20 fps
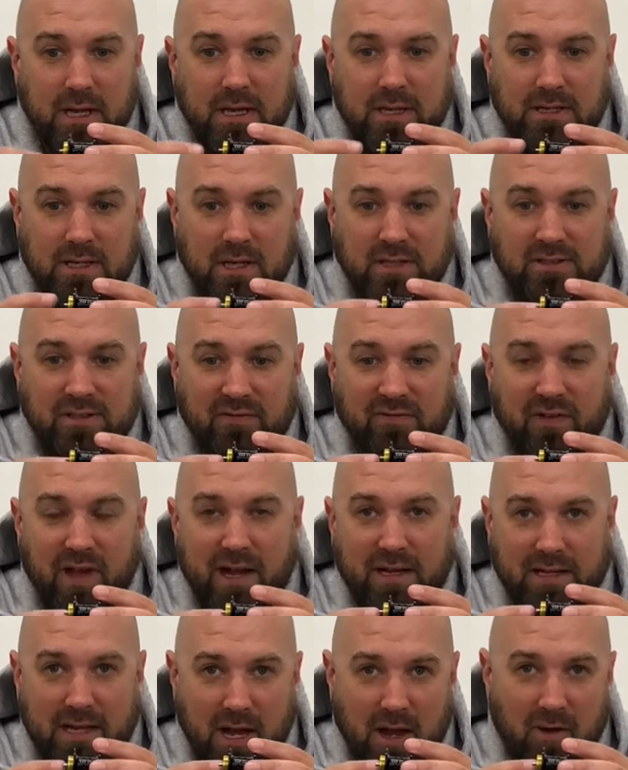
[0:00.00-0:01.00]
does
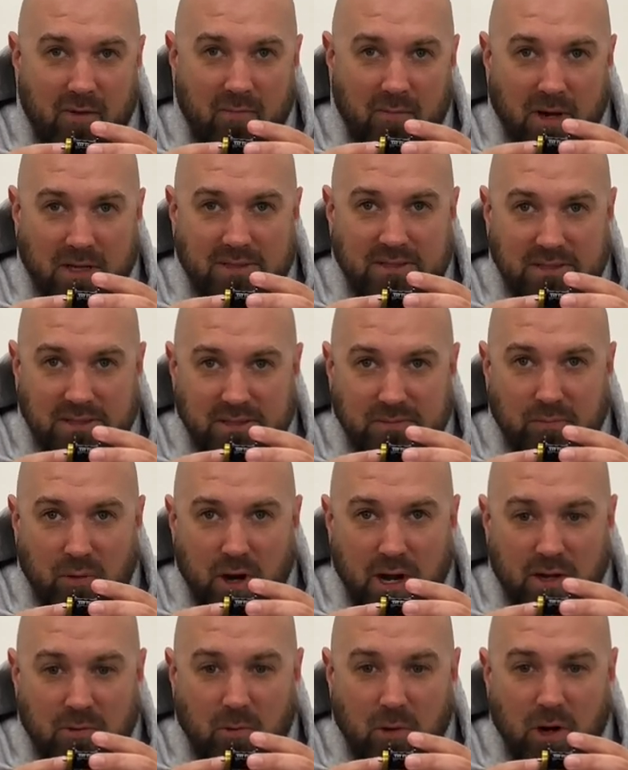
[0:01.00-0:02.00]
affect how much this
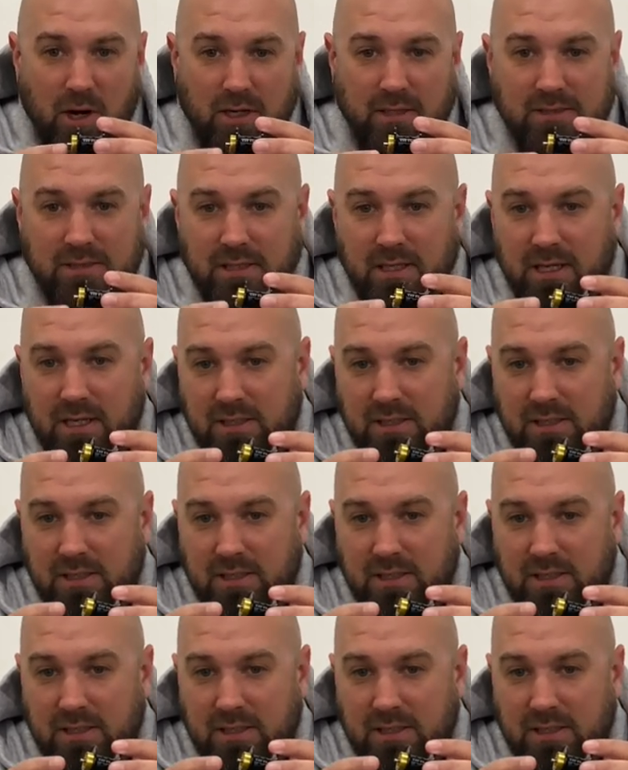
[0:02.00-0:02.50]
brake works.